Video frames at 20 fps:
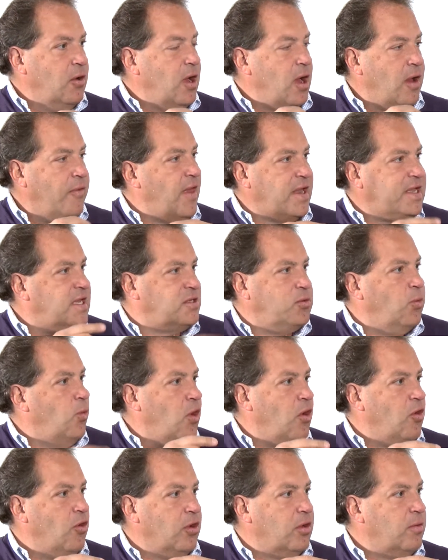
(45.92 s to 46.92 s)
and that doesn't
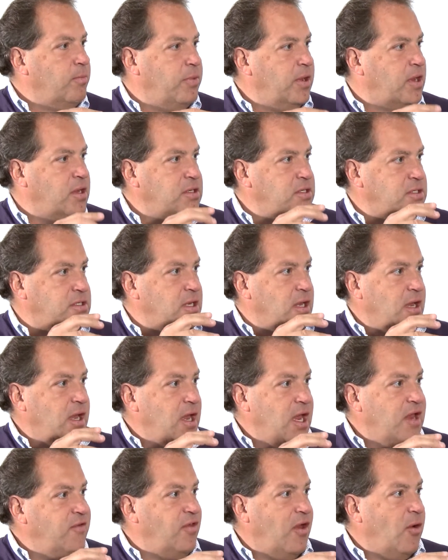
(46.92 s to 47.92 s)
work, because
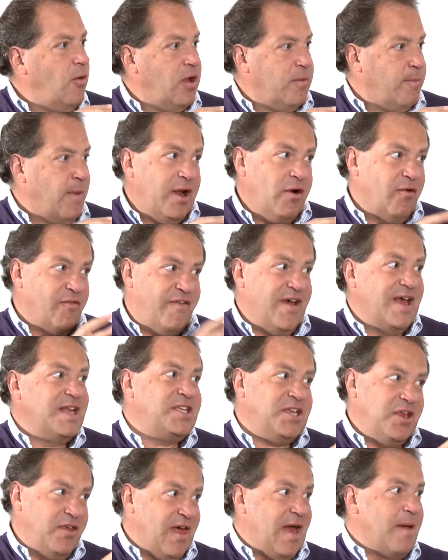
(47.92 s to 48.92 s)
even though I may not
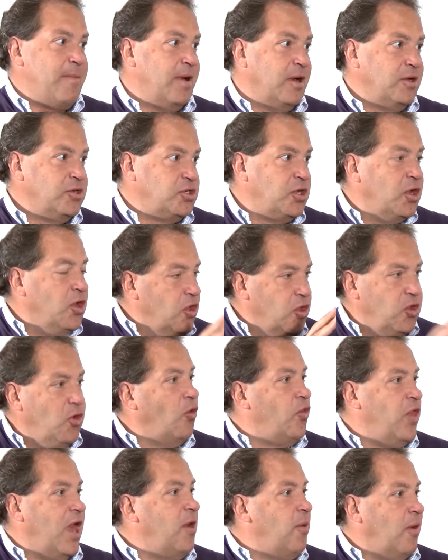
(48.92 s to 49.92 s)
fancy you that much, you're
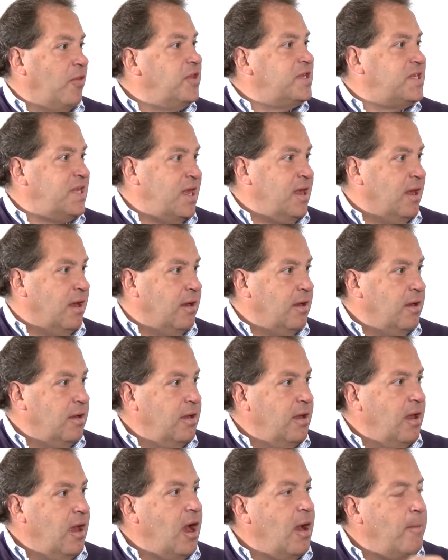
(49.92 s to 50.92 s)
the only one that's here.
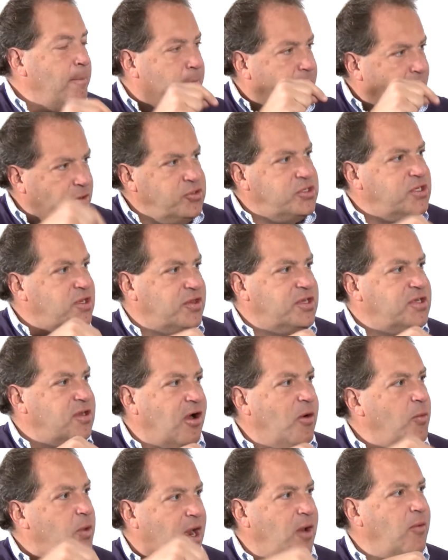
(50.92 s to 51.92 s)
And most of the
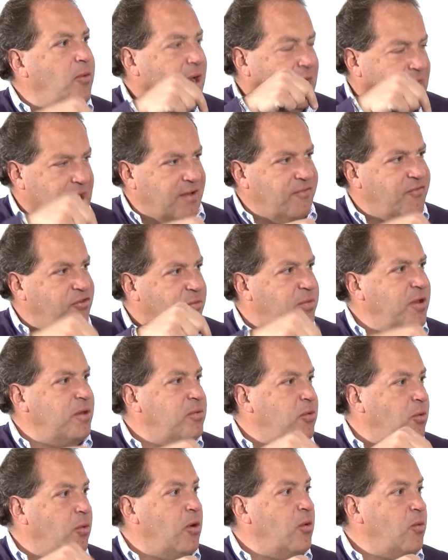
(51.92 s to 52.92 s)
time we don't love the
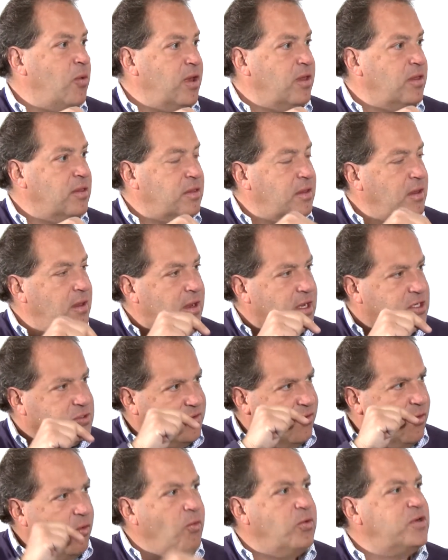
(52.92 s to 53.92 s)
people we're with, because
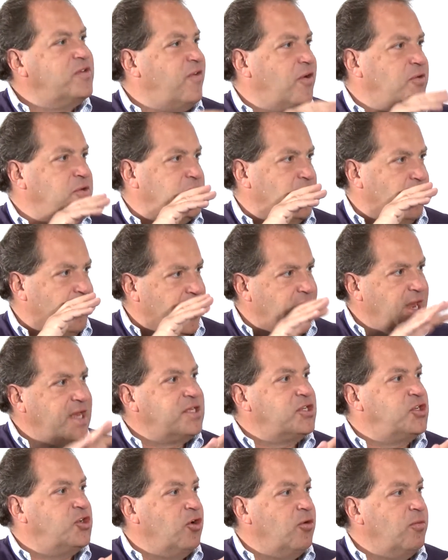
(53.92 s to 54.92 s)
we're always focusing on the next
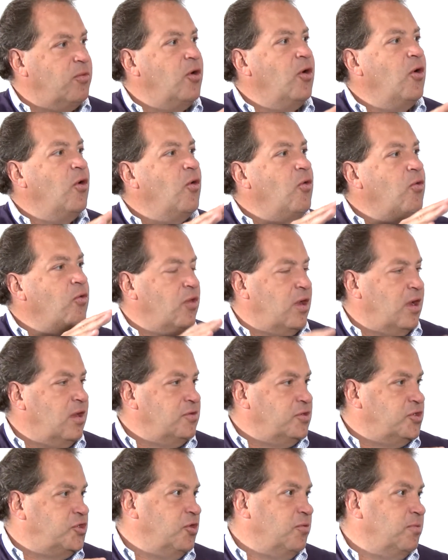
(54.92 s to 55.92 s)
job or the
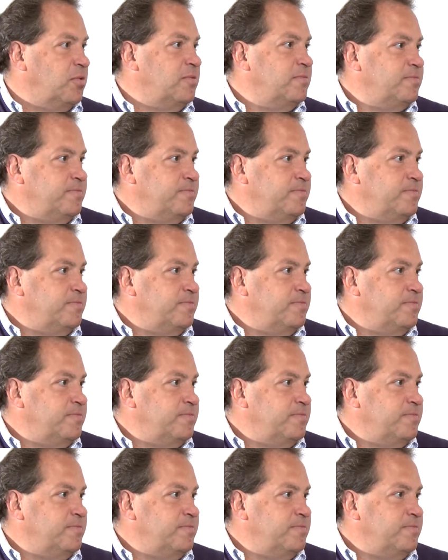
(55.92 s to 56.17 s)
last job.